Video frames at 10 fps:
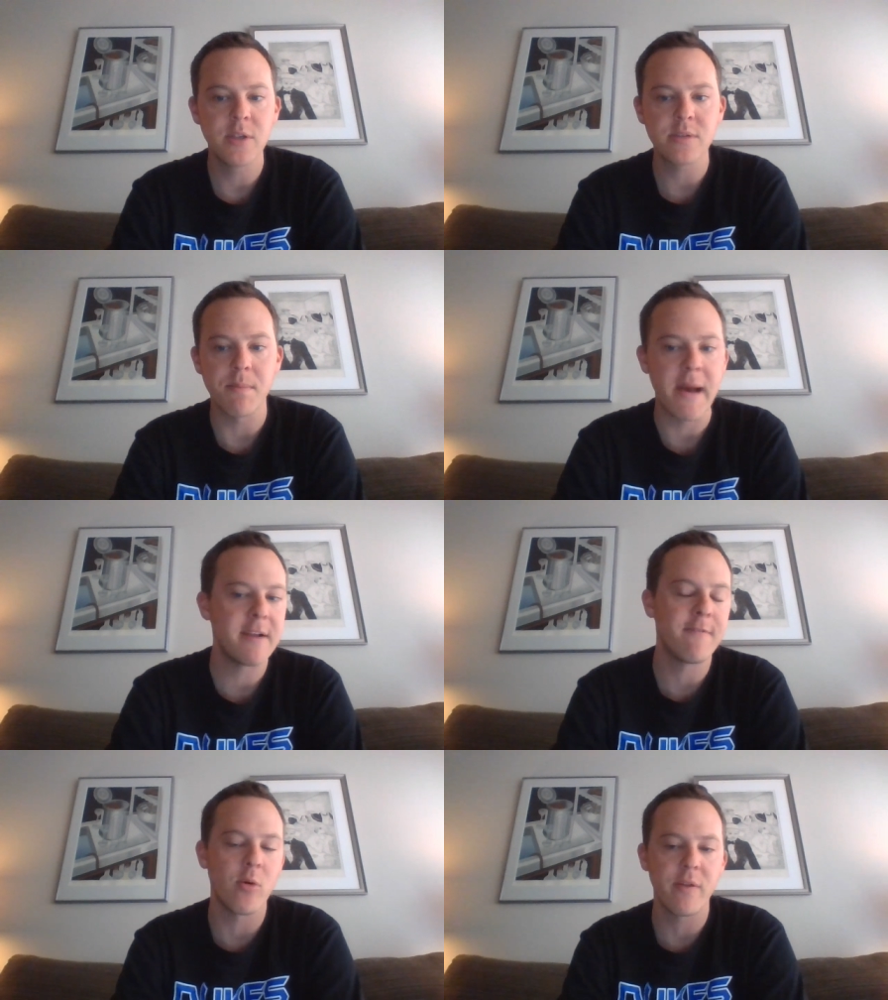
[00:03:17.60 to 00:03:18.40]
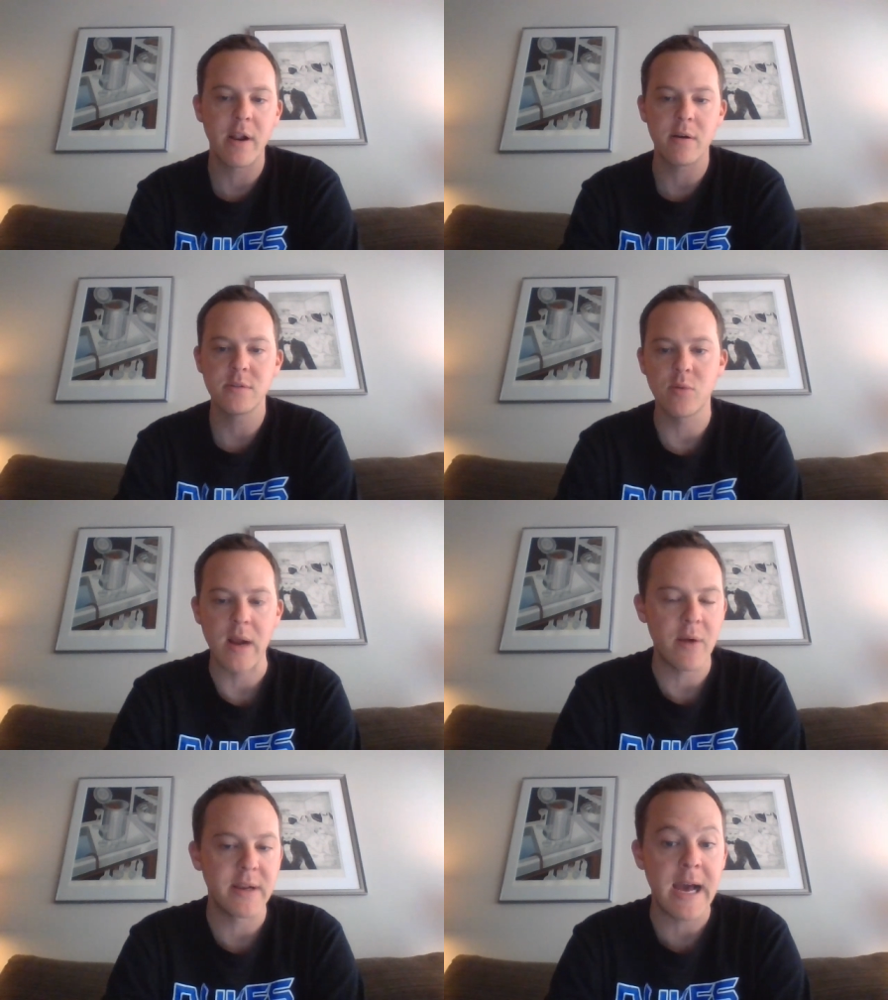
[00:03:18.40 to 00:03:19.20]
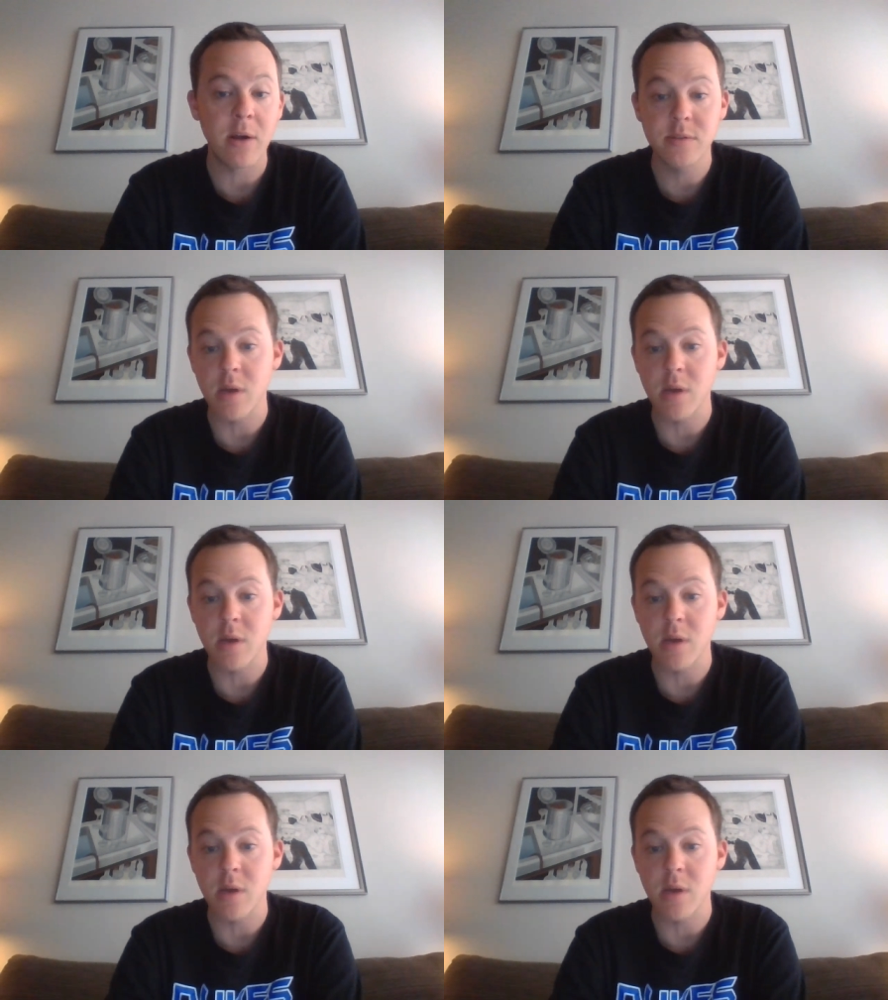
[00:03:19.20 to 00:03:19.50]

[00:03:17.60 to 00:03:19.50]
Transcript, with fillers: There's a metaphor there to round it out.